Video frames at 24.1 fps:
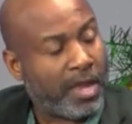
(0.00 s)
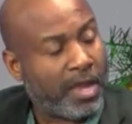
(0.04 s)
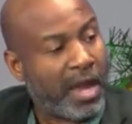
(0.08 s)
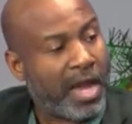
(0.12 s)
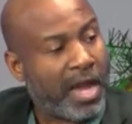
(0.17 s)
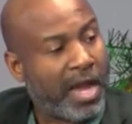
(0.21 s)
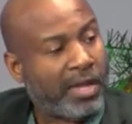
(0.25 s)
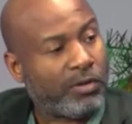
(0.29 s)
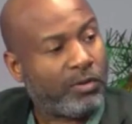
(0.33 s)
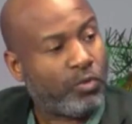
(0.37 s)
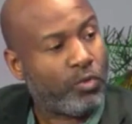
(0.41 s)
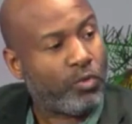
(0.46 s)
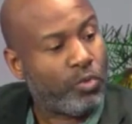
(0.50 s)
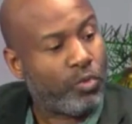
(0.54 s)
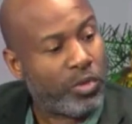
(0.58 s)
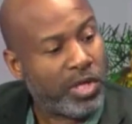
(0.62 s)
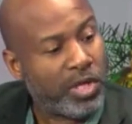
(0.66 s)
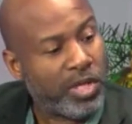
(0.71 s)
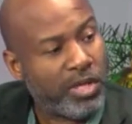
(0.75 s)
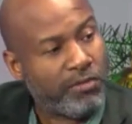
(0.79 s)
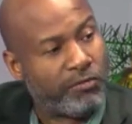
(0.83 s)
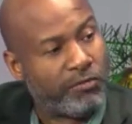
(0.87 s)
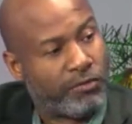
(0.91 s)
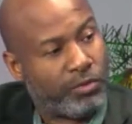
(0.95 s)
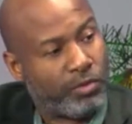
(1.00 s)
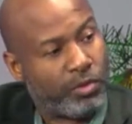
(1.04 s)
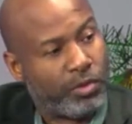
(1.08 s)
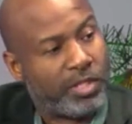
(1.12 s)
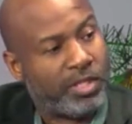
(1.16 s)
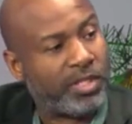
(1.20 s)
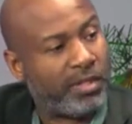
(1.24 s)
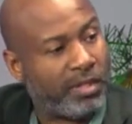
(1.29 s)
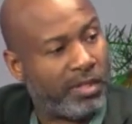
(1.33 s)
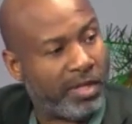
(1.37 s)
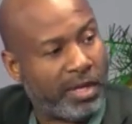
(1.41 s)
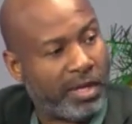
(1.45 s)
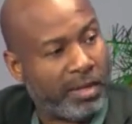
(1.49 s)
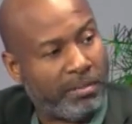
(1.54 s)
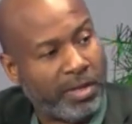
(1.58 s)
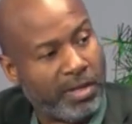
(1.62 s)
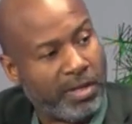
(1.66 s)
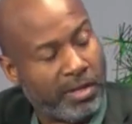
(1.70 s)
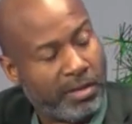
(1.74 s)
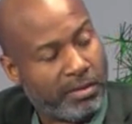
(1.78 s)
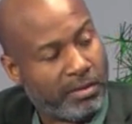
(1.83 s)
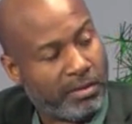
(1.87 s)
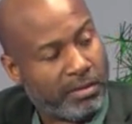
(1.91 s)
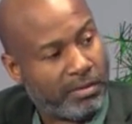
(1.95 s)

and we voted them in,